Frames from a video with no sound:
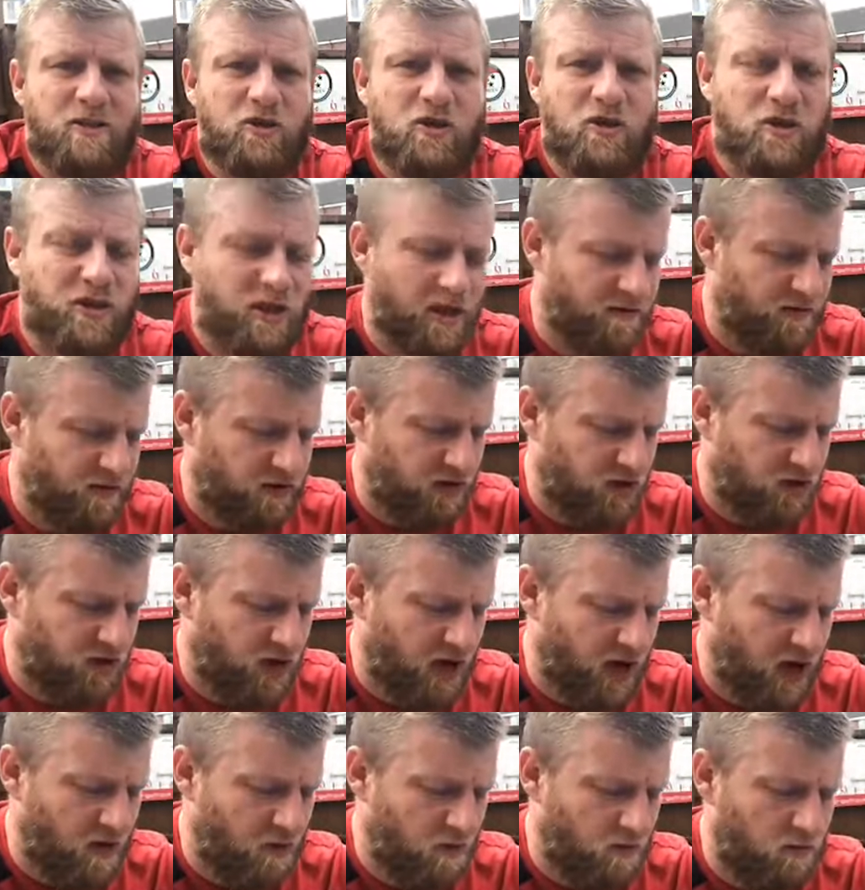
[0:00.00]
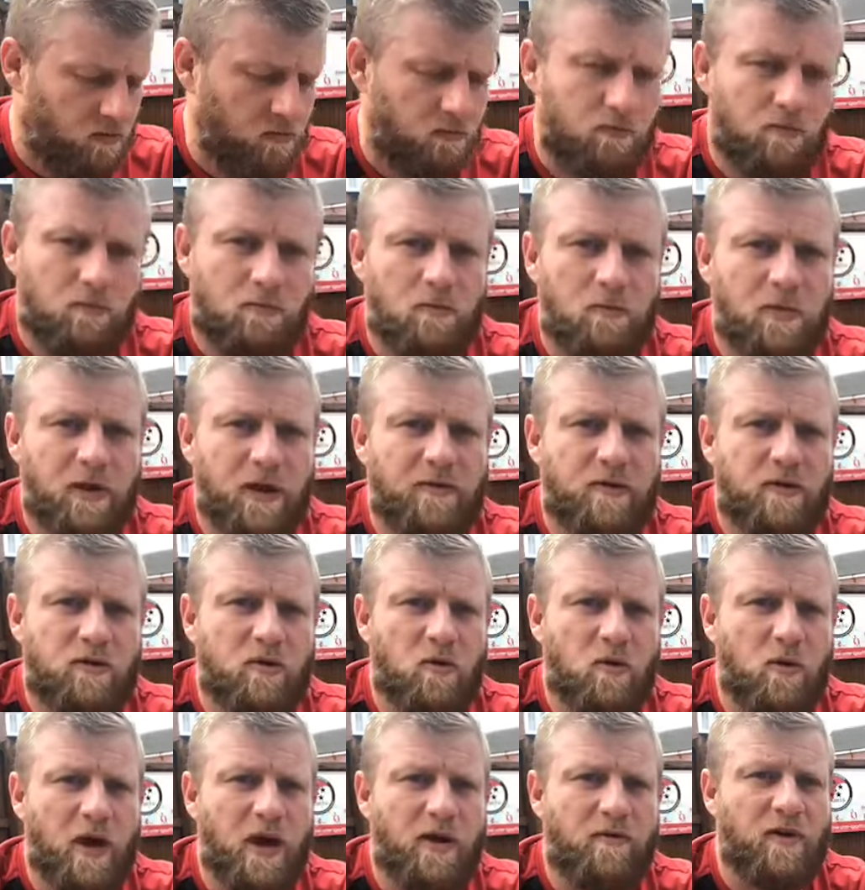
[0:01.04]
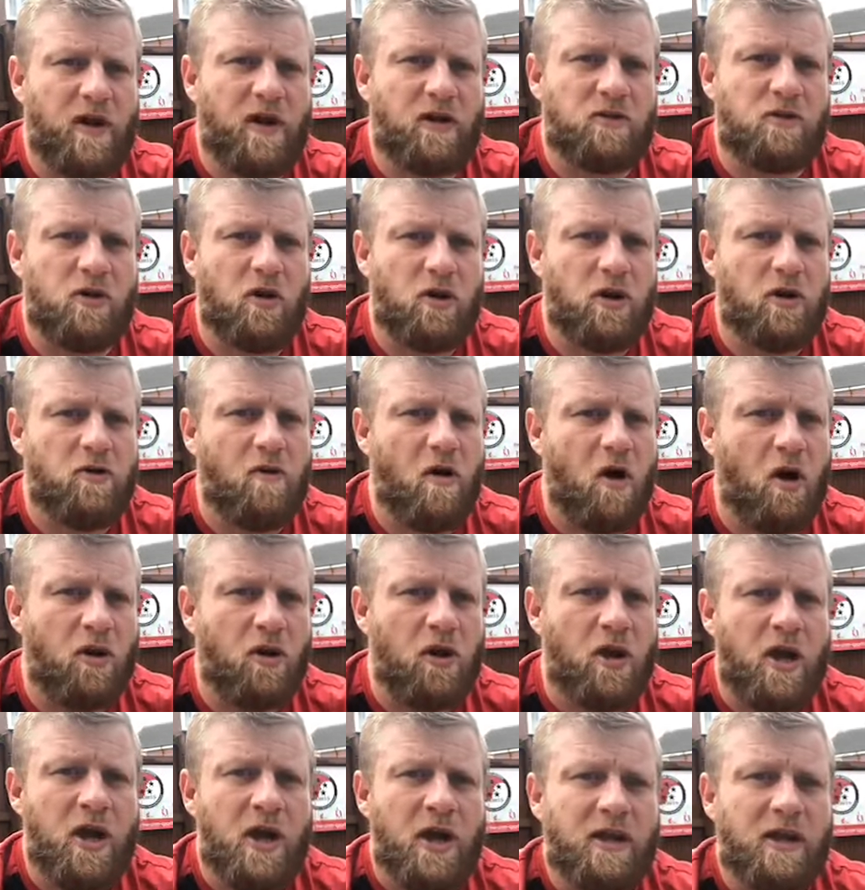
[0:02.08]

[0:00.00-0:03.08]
just give us a shout. Give us a wave. Let us know you're on.